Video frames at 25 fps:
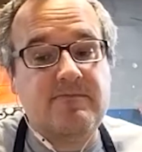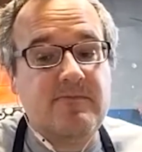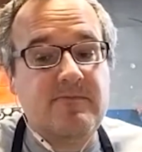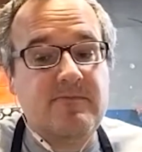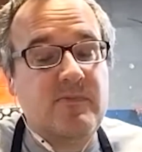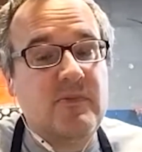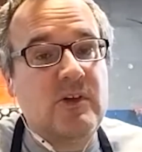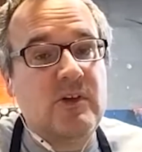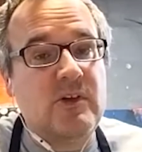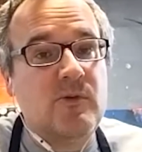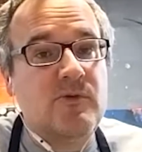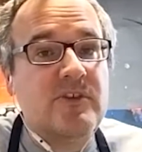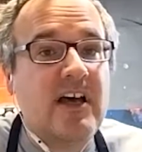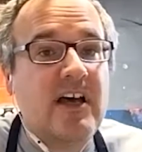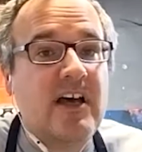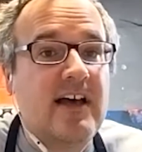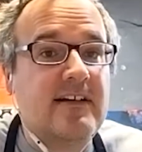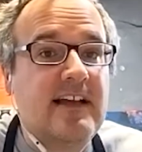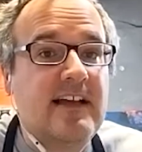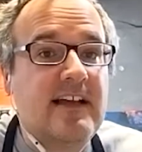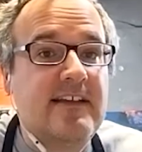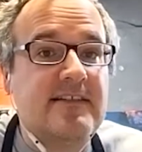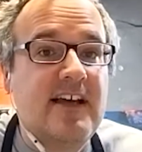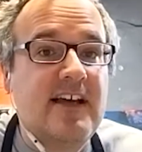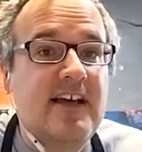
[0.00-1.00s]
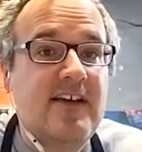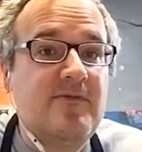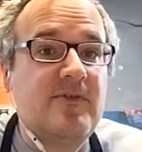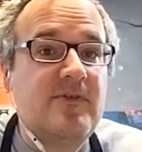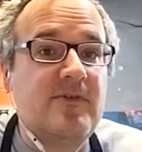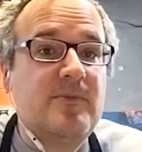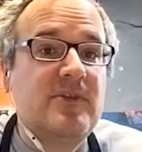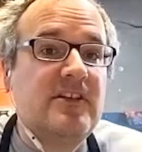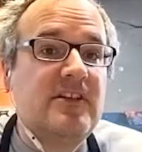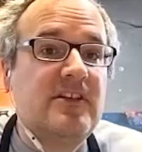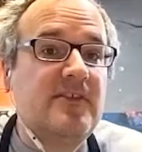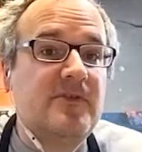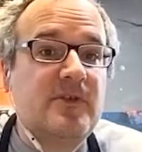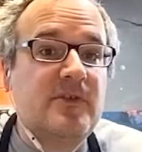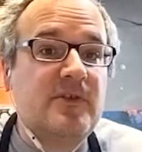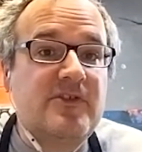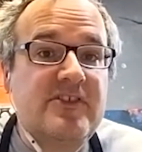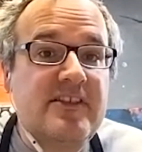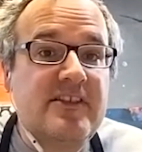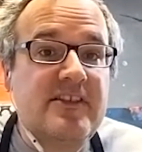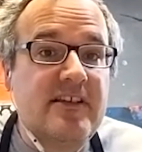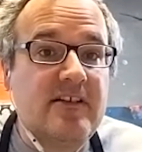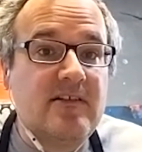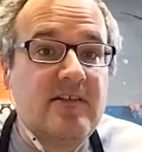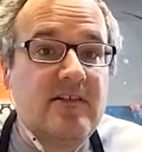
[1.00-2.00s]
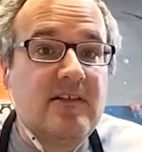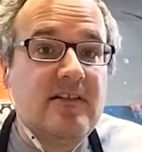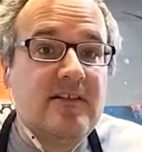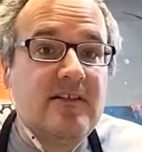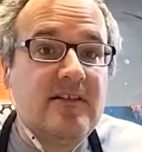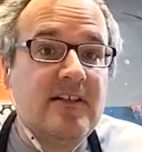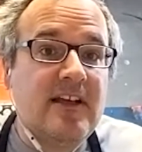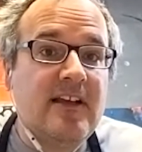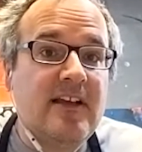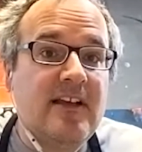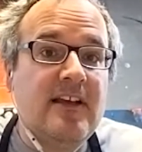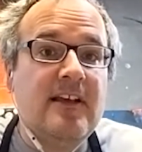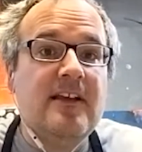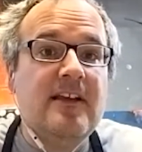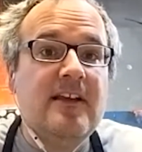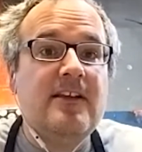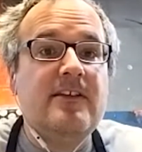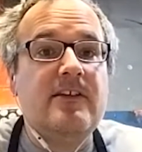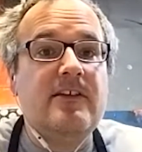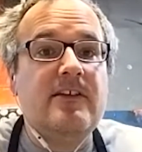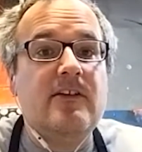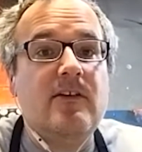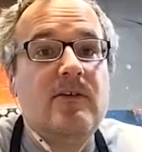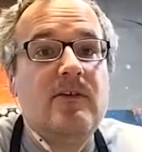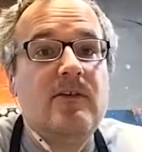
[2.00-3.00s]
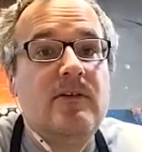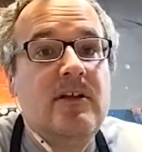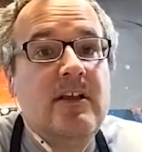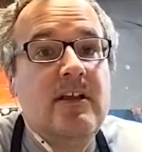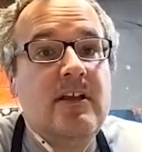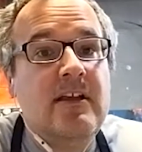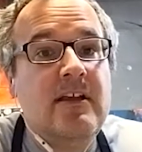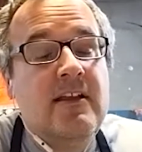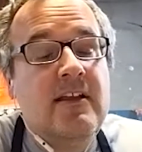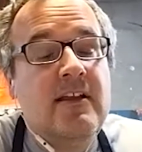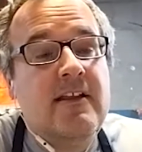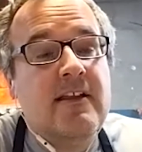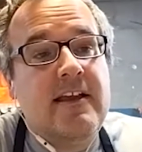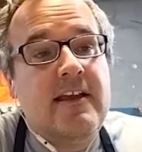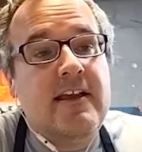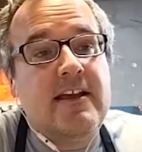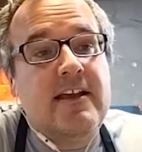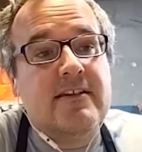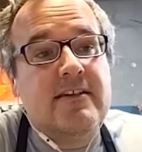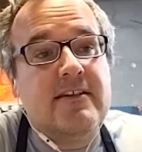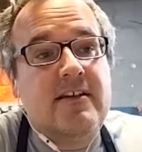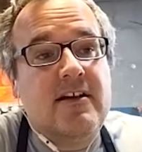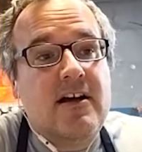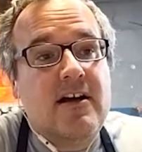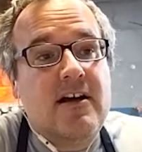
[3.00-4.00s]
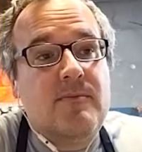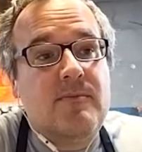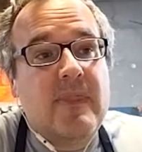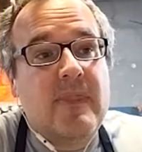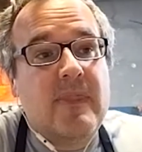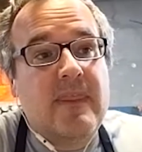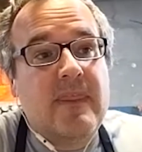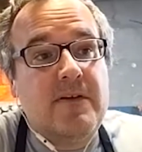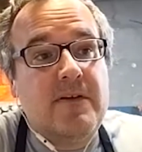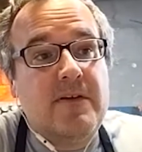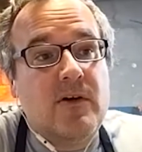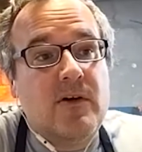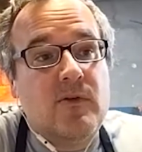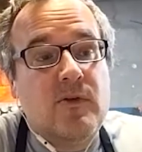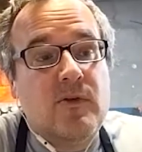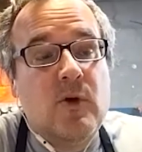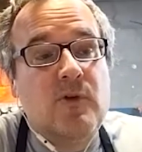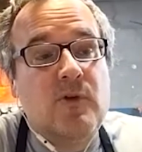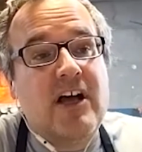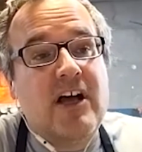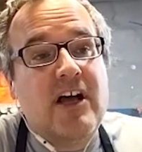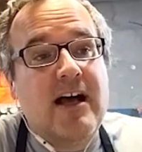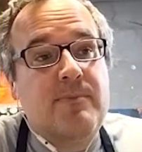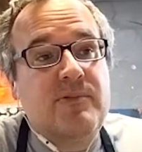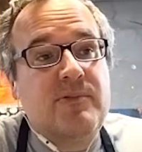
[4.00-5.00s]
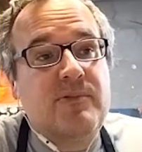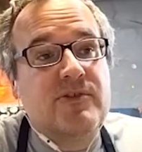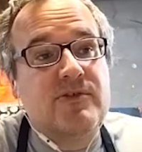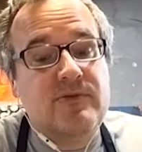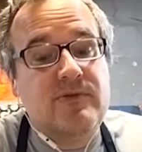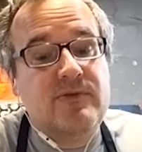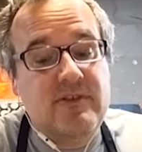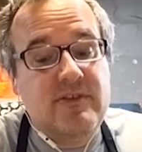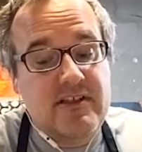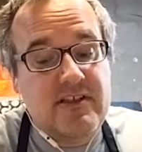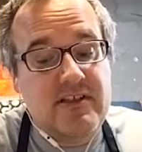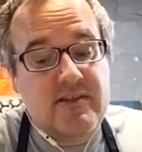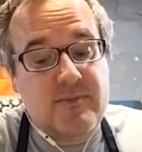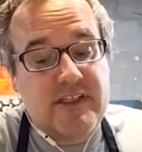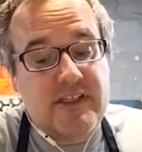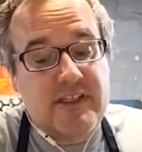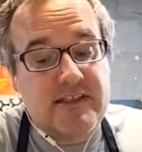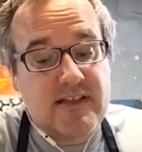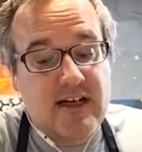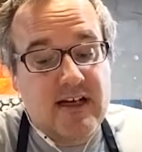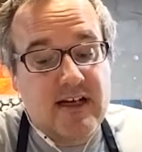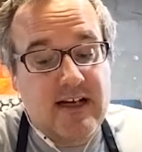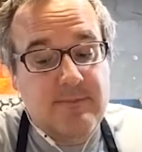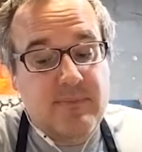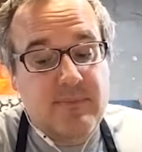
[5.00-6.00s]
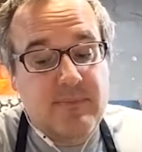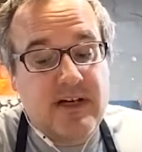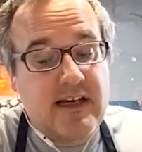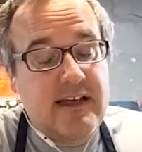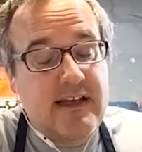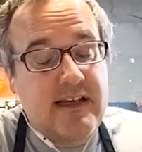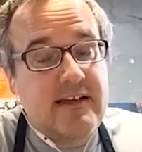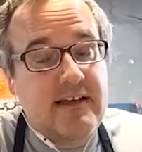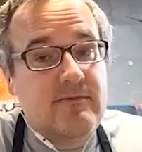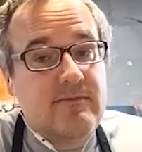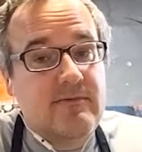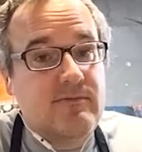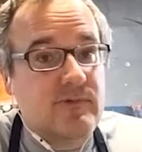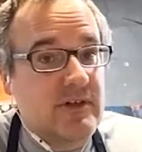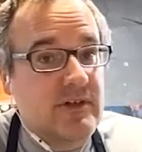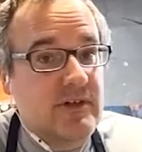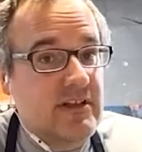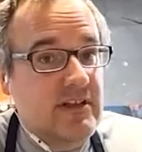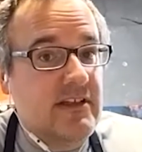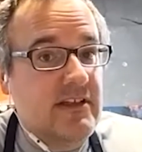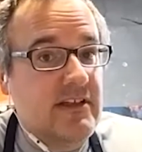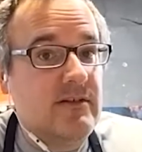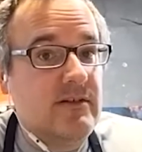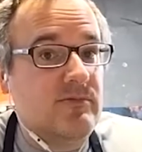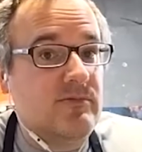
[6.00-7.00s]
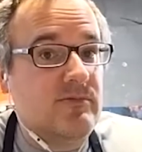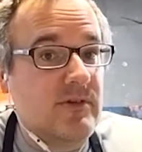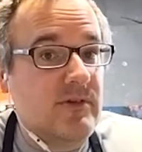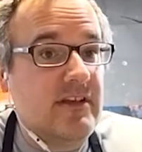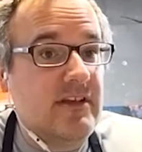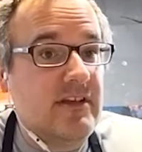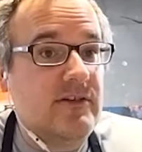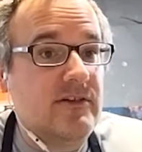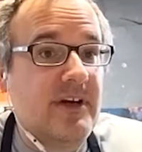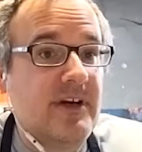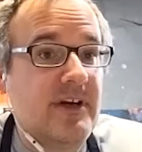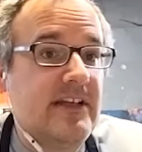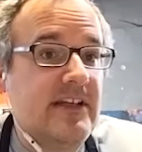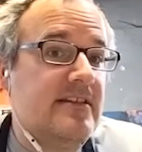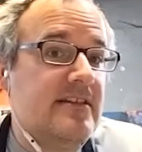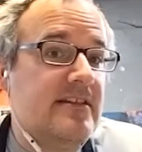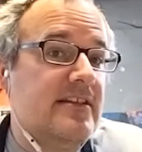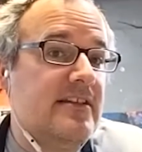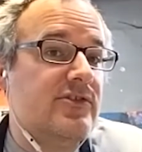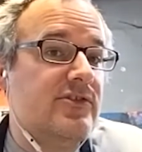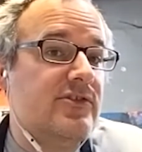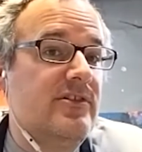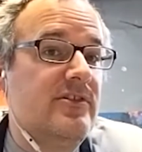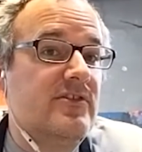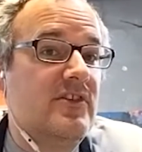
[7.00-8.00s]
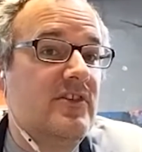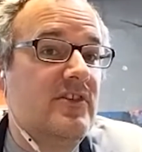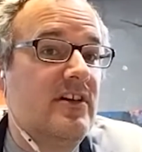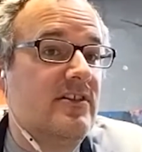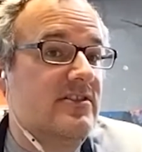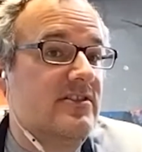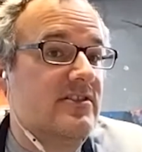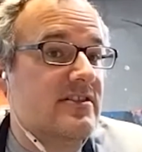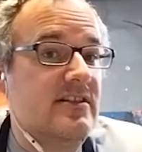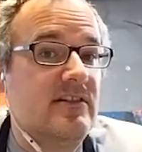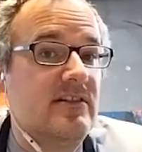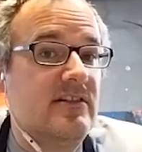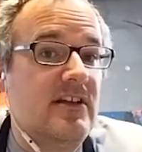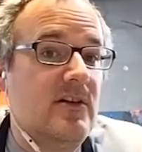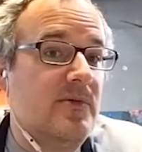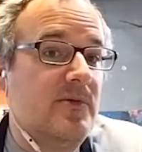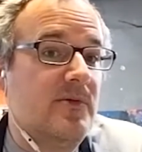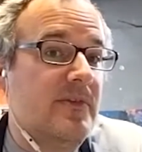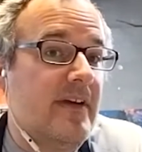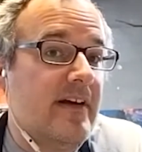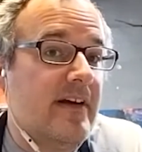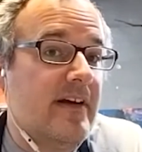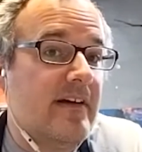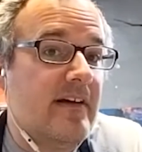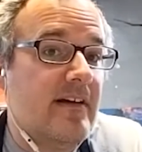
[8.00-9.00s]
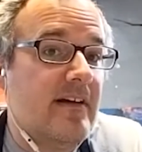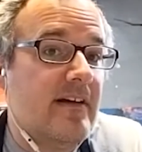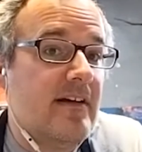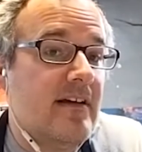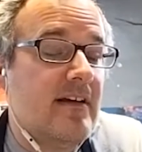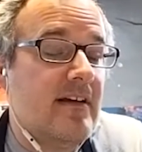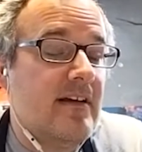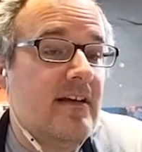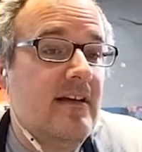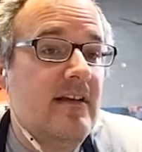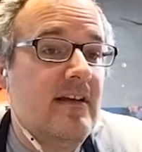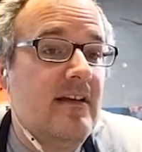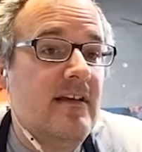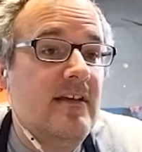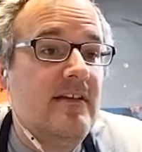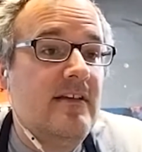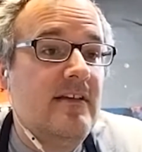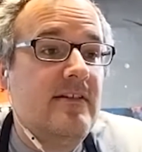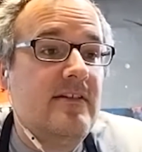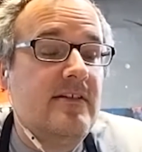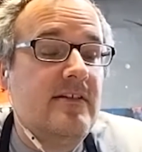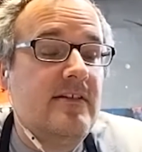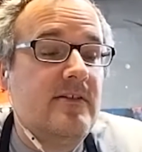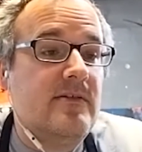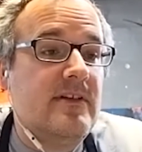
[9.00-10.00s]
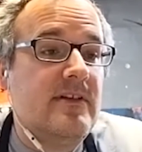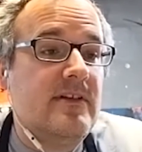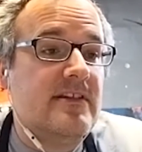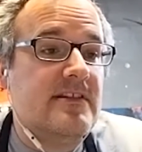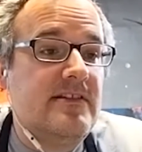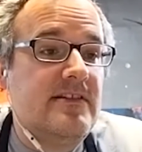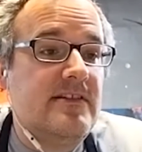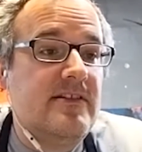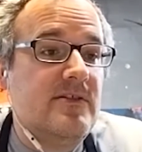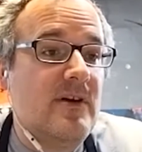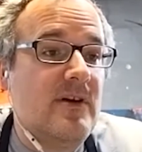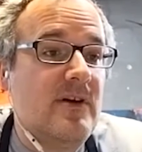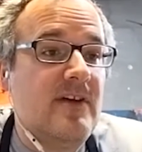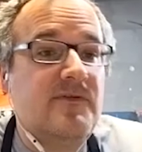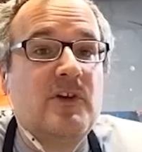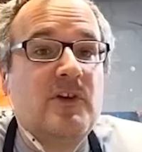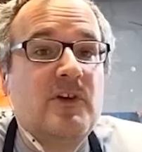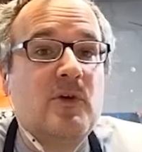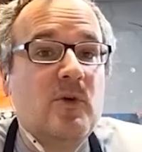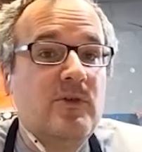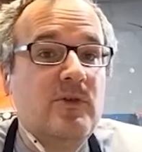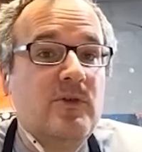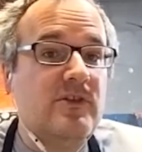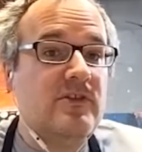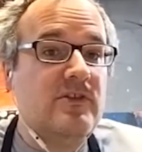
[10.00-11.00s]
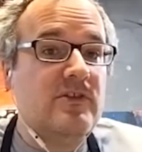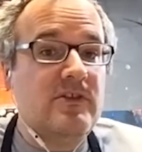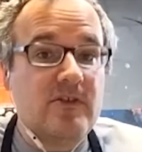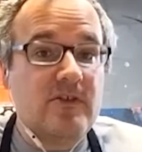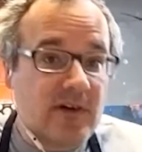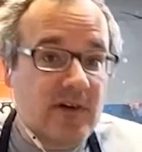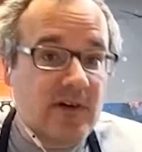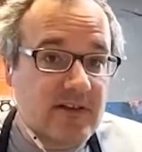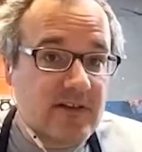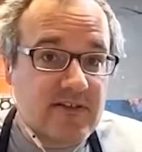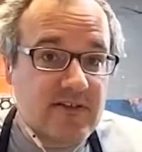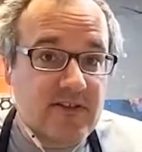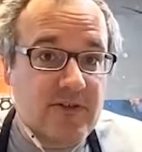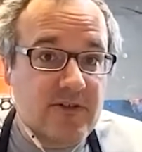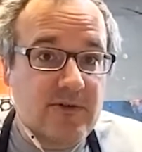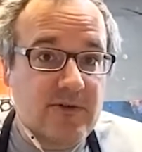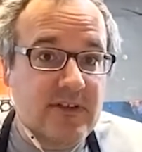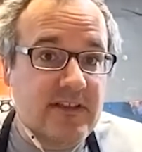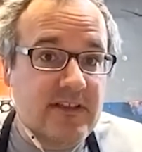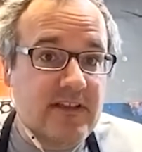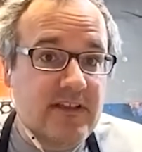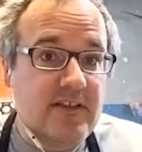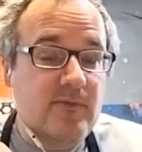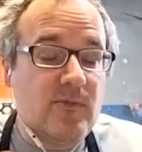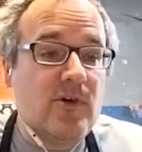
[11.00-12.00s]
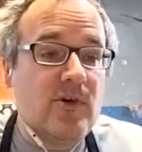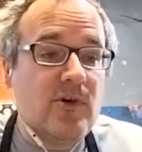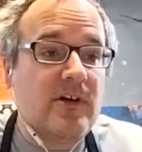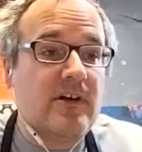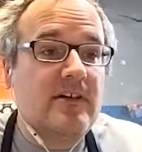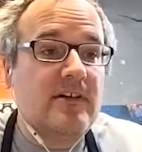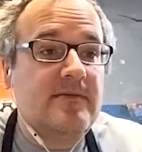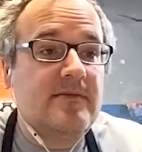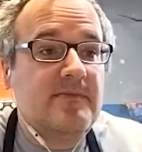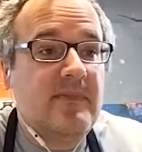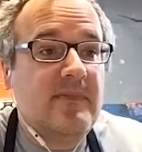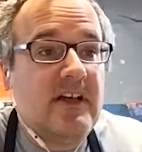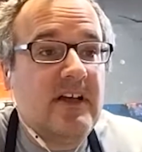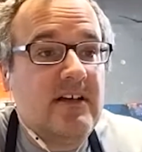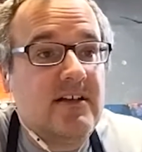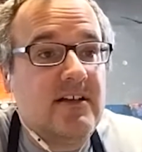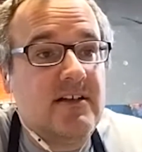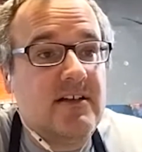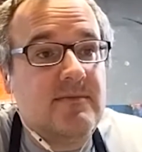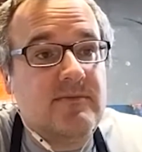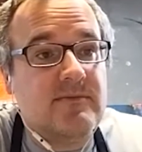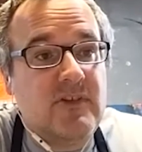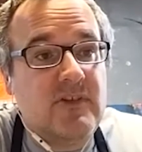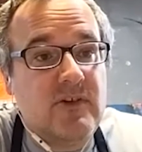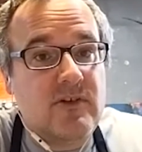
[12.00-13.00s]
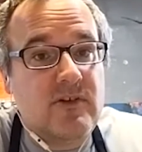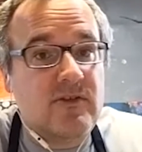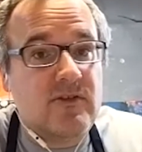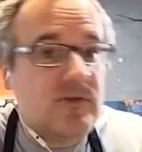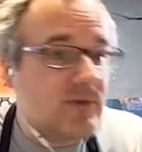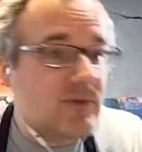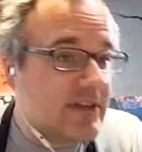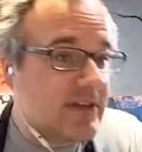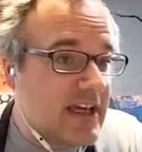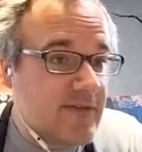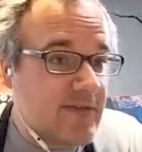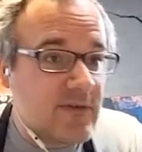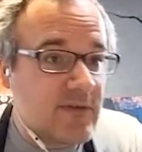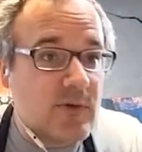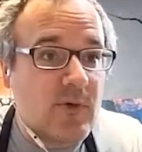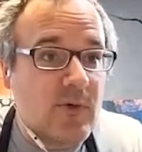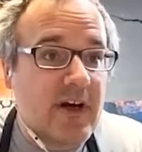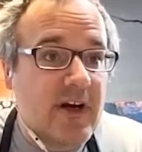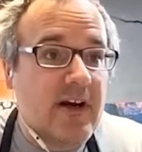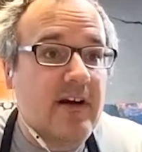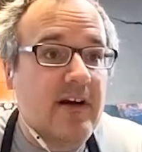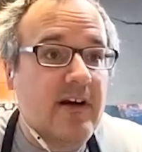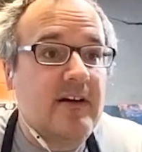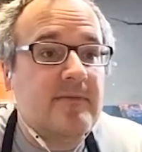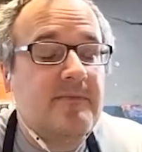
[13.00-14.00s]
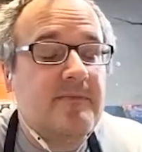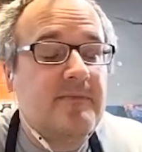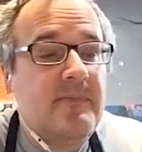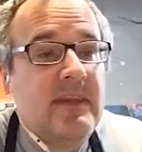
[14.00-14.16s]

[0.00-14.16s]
you know taught got taught from Clyfford Still you know and um, you know those opportunities to be taught by really really great teachers are still out there you know it, you don't have to go to new york to do it anymore um, you can do it everywhere